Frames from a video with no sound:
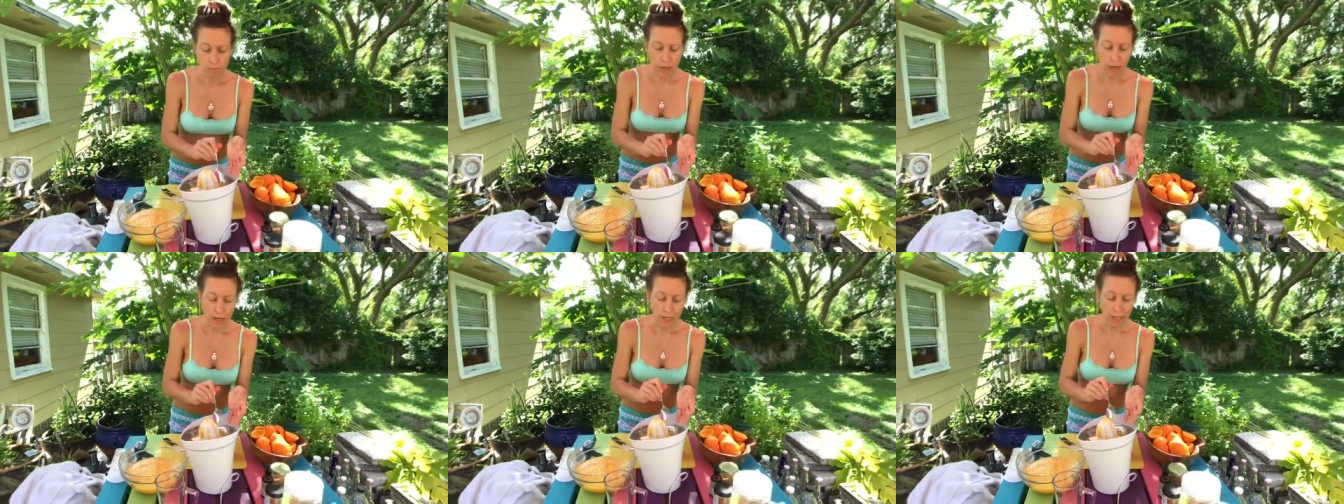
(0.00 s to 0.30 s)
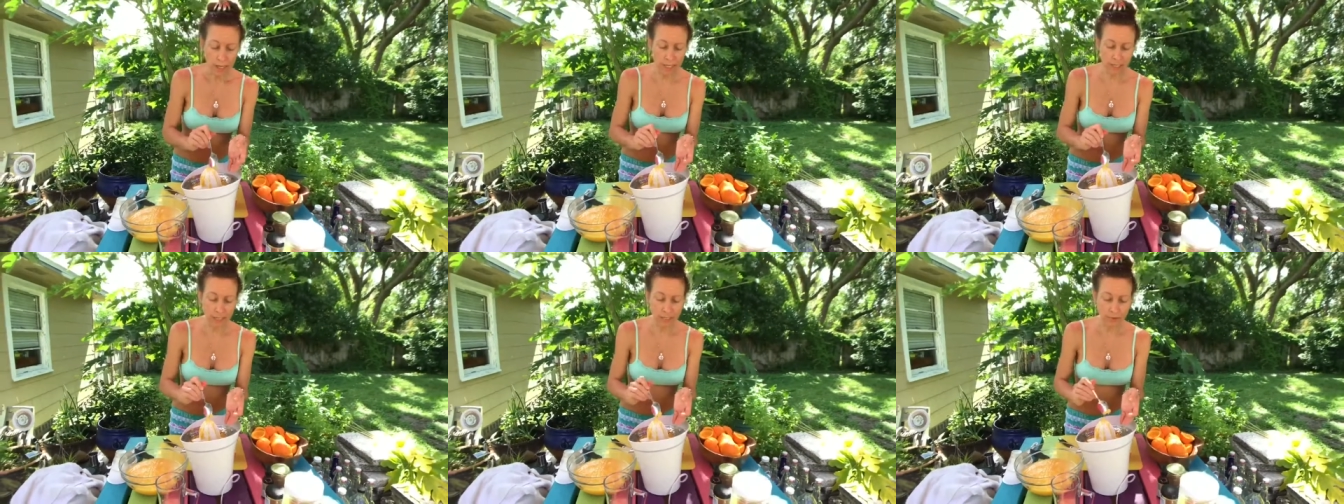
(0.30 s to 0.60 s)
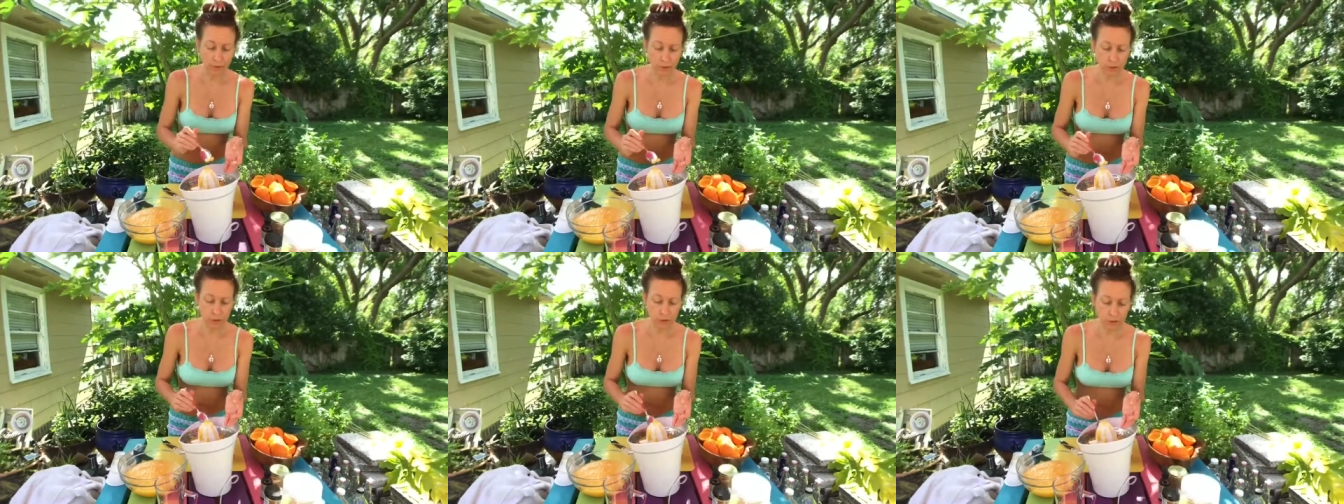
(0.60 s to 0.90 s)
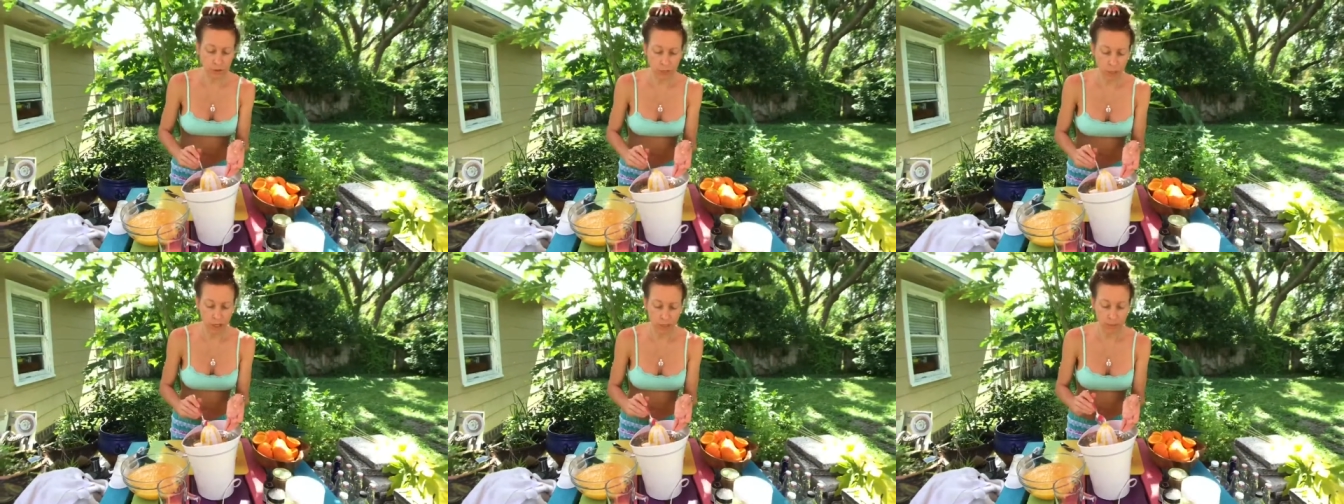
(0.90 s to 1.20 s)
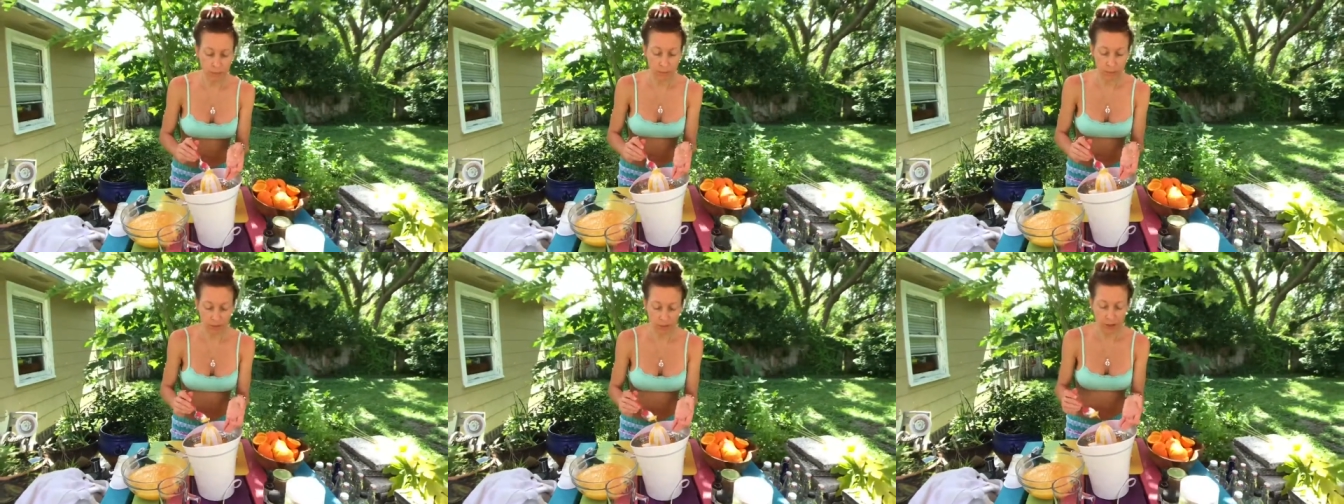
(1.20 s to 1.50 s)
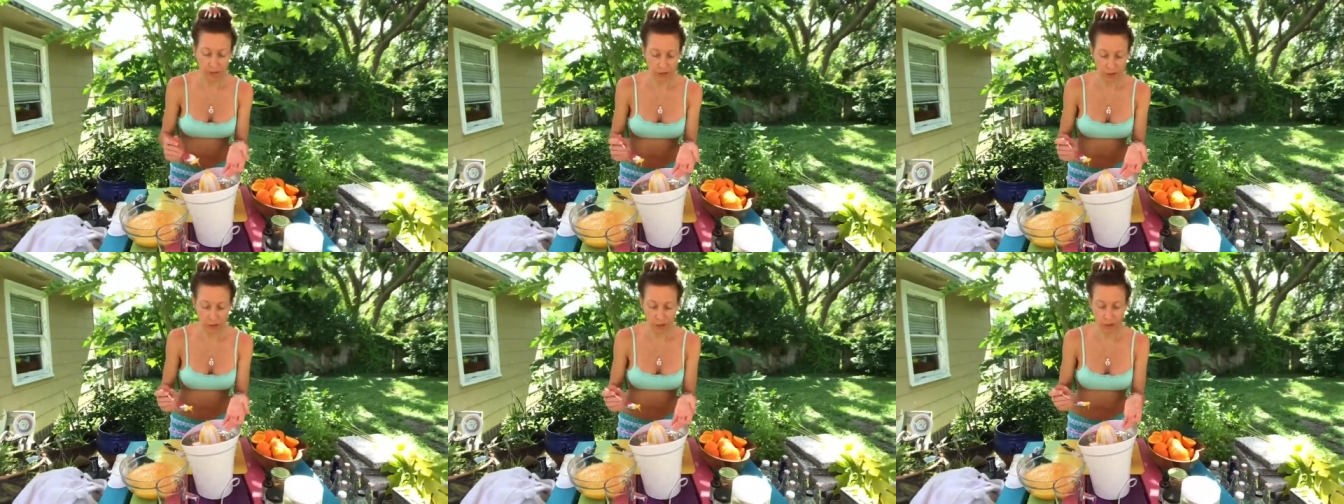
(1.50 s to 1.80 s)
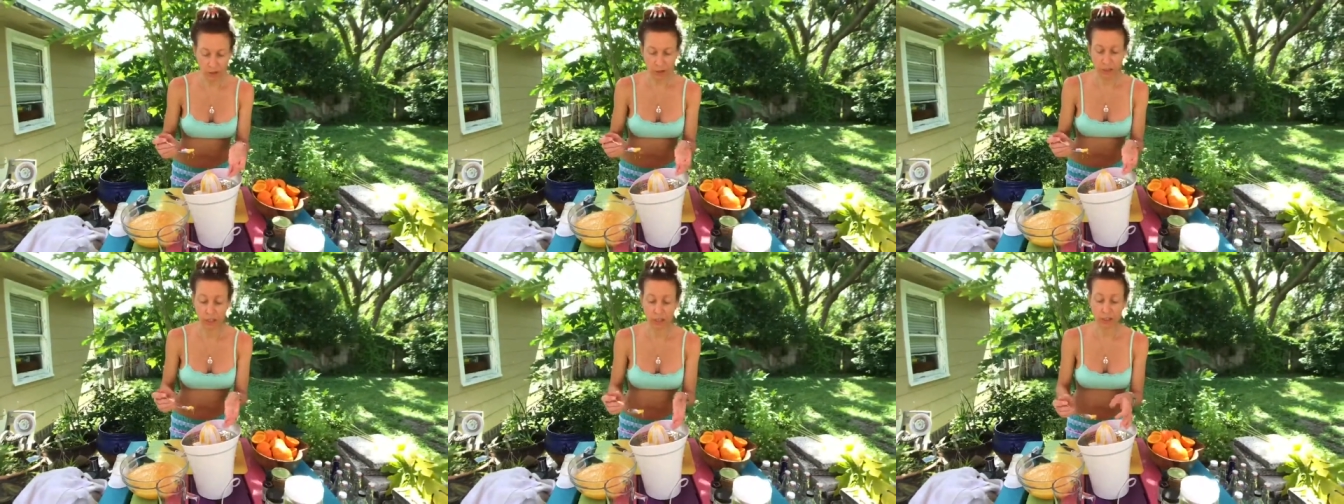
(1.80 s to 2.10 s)
And I used to want to be a fashion
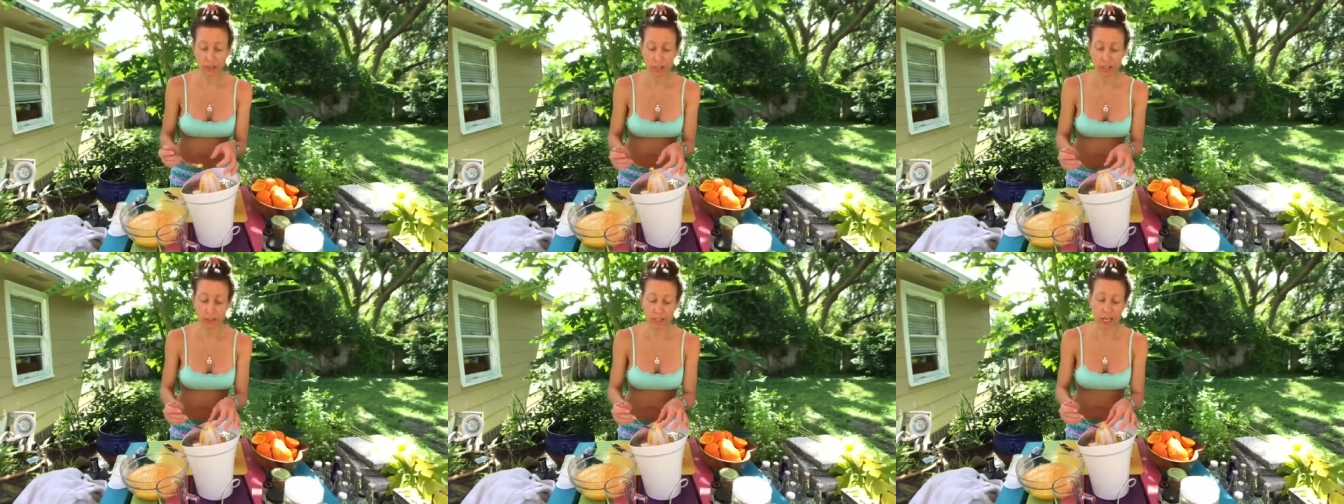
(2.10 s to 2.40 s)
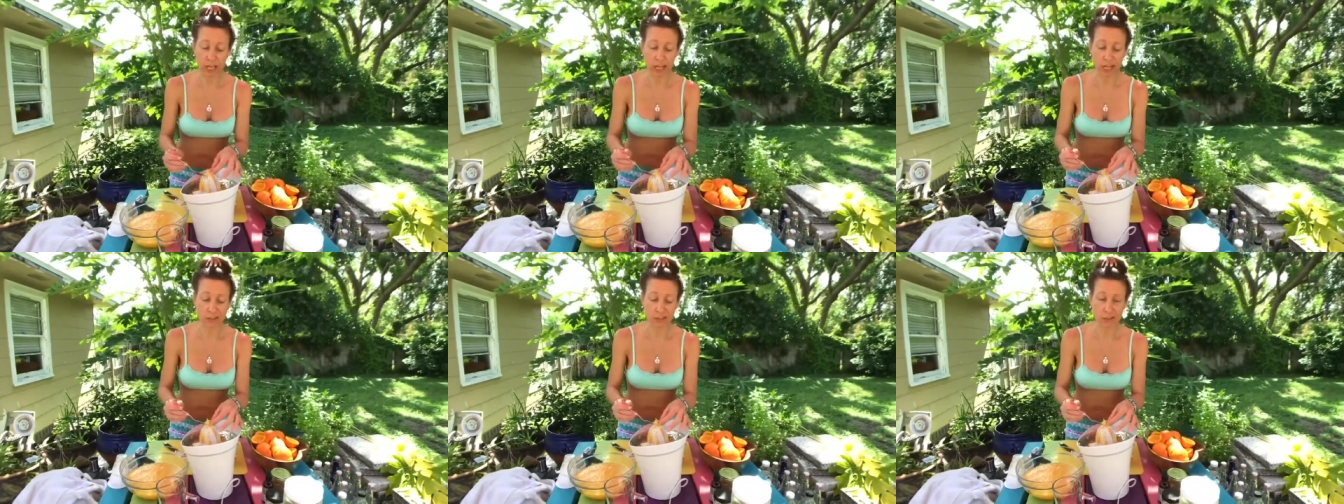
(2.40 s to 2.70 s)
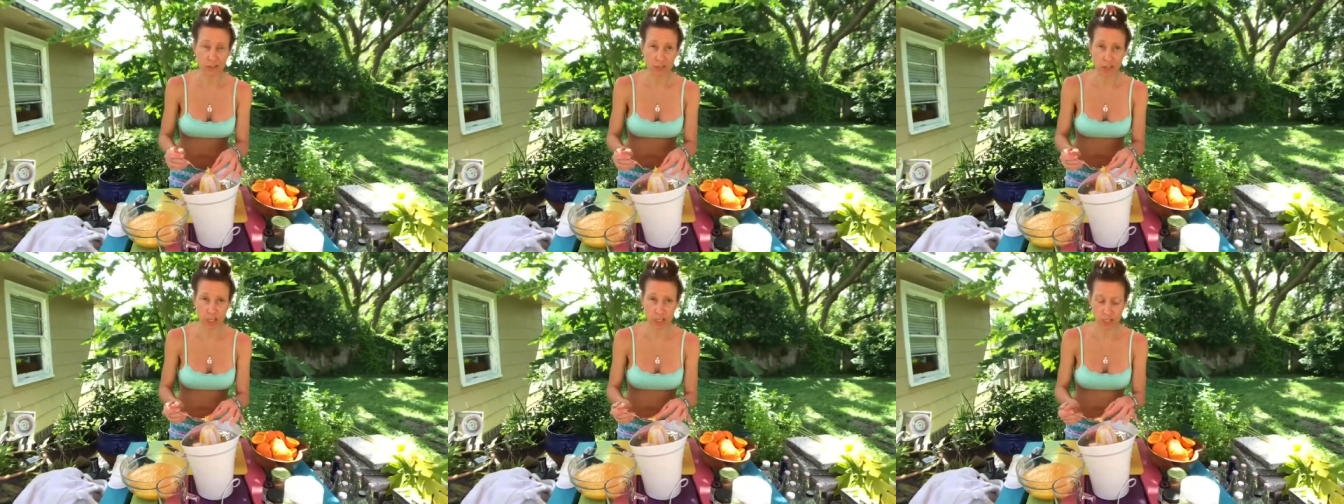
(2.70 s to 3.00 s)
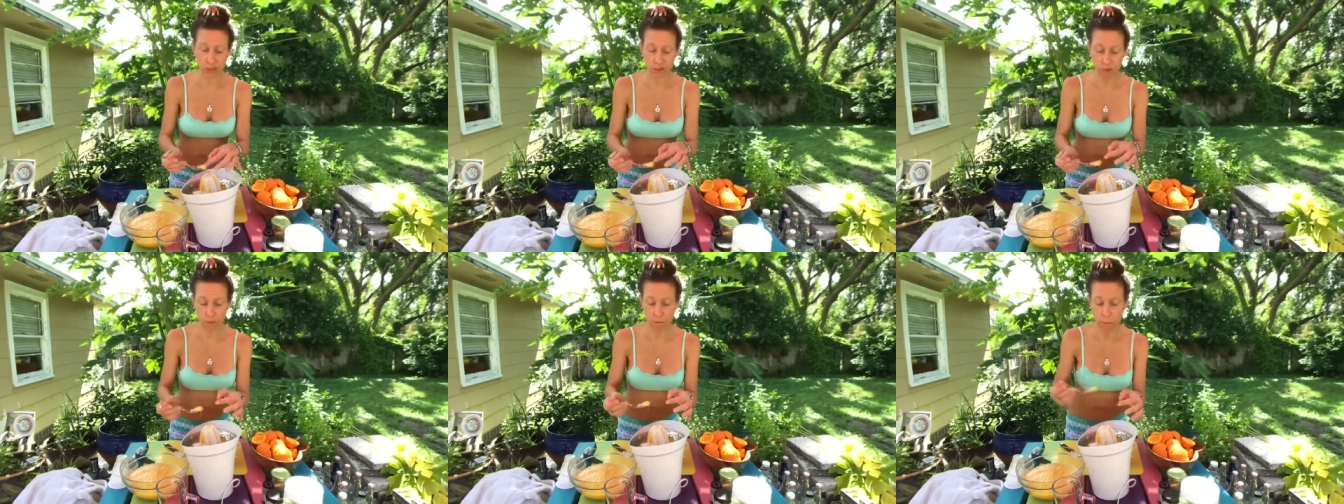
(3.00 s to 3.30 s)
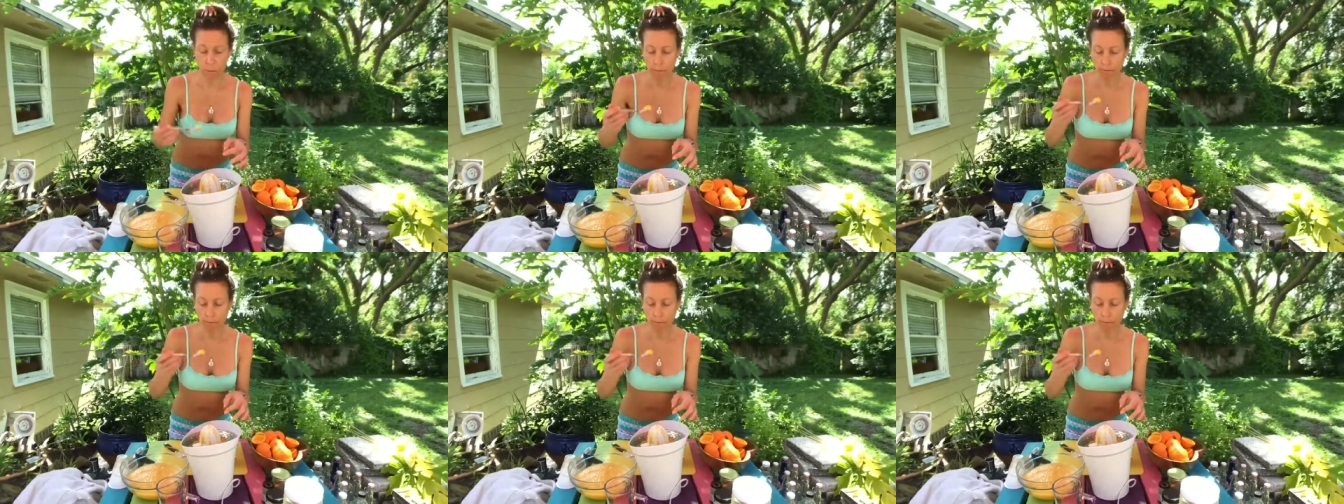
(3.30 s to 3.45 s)
designer. Now that hasn't changed.